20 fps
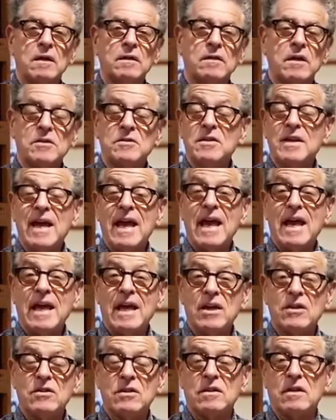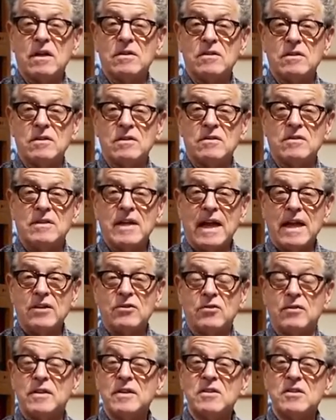doesn't age, it doesn't date,
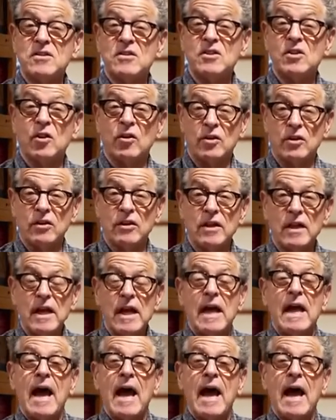so this is still good.